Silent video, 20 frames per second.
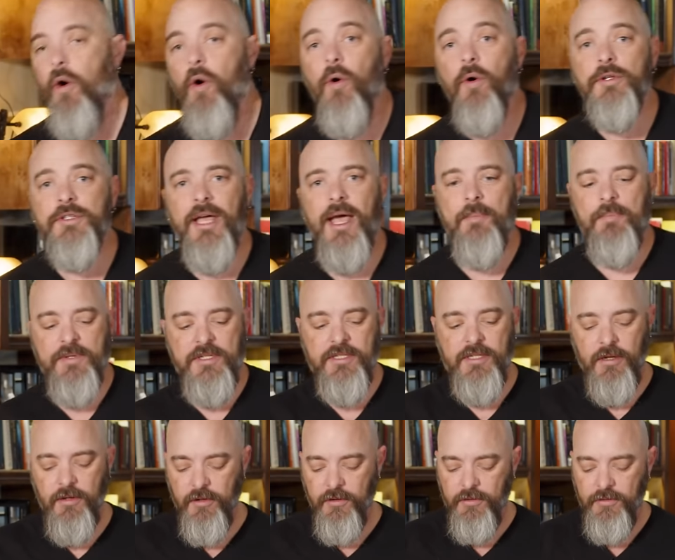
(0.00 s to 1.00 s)
old
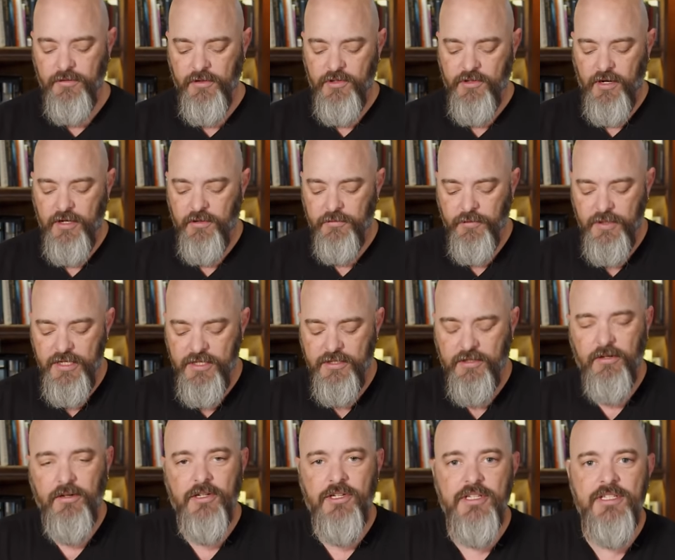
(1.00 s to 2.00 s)
episodes and trying to
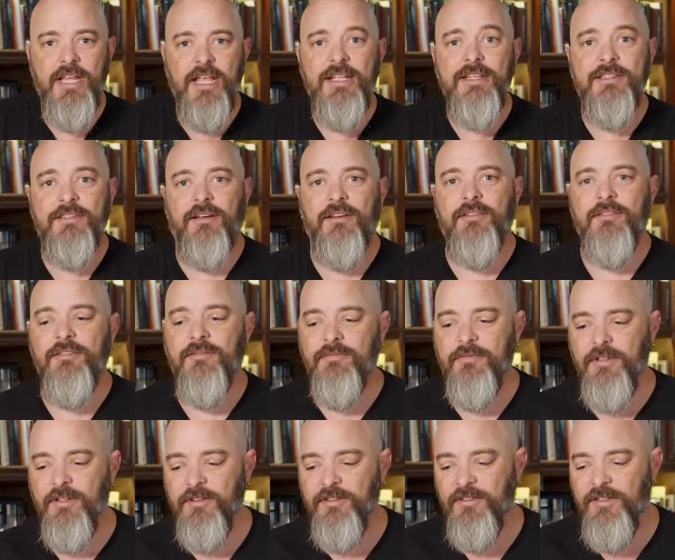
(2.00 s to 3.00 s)
research dates on
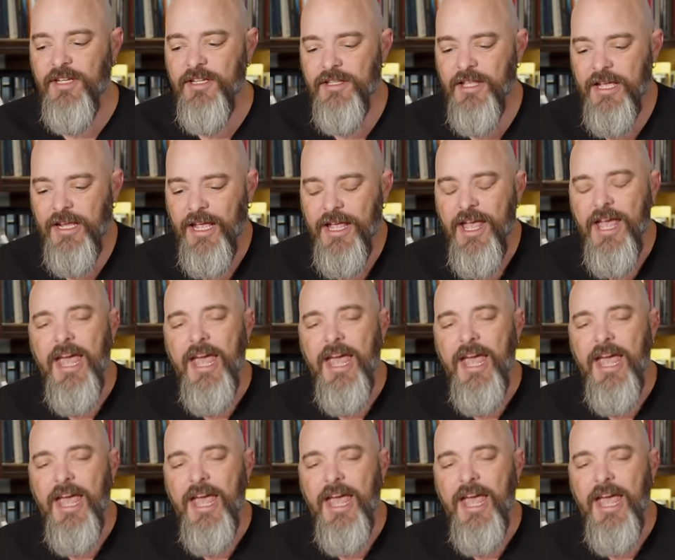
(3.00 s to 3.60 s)
to see like